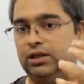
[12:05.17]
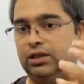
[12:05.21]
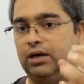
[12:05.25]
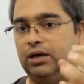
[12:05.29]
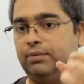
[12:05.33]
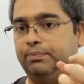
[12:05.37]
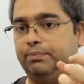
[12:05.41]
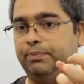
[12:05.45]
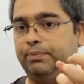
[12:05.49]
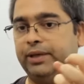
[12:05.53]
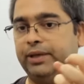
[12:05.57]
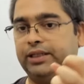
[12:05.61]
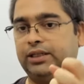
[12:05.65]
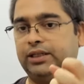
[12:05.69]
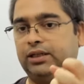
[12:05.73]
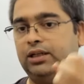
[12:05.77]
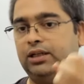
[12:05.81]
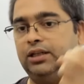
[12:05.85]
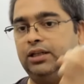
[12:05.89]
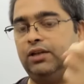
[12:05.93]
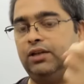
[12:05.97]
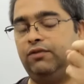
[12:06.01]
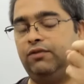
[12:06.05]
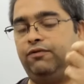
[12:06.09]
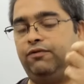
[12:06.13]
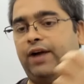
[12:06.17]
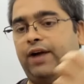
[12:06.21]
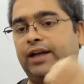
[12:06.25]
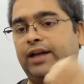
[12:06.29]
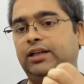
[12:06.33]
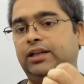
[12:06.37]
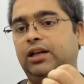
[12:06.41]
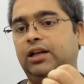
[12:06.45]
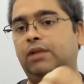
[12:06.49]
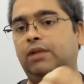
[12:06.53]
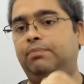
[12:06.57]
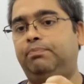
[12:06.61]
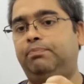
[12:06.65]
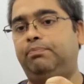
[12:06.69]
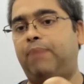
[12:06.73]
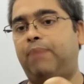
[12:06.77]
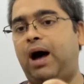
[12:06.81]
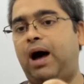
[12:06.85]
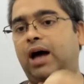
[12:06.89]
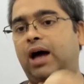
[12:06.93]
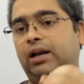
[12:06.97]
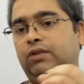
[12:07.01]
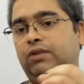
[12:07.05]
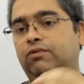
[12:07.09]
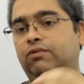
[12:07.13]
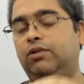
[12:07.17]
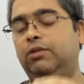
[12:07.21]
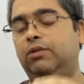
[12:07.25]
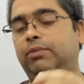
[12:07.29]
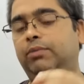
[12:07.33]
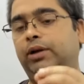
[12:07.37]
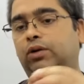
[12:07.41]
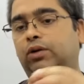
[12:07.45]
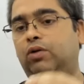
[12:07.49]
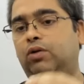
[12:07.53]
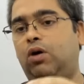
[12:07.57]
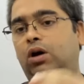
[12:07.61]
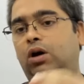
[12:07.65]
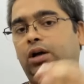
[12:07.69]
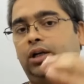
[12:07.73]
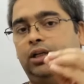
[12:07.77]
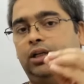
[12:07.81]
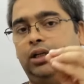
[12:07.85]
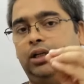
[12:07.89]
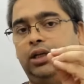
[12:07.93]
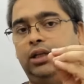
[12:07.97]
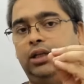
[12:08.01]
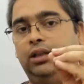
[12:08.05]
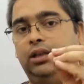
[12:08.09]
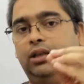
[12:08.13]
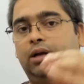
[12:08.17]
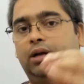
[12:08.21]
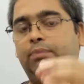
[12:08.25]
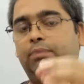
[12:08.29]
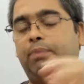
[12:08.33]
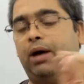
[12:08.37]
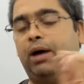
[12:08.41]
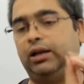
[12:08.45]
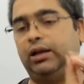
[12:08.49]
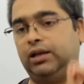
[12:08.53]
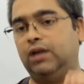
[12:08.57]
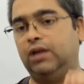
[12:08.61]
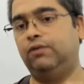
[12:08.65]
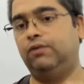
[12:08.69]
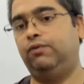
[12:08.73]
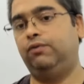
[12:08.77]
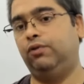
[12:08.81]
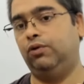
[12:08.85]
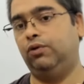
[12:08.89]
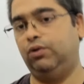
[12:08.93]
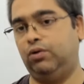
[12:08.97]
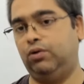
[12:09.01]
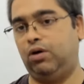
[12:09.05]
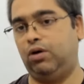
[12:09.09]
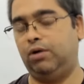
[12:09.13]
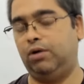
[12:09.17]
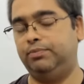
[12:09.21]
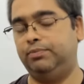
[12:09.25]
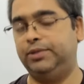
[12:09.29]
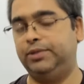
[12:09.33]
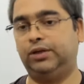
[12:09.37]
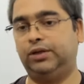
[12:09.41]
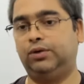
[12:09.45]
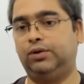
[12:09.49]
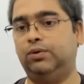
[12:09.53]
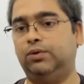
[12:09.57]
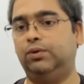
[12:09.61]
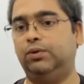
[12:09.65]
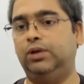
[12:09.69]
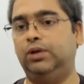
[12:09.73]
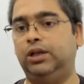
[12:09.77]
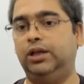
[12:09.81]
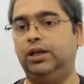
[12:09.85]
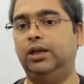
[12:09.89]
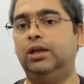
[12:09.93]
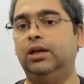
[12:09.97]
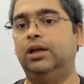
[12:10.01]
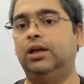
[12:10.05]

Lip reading: basically the final park will be called in the parking floor object only.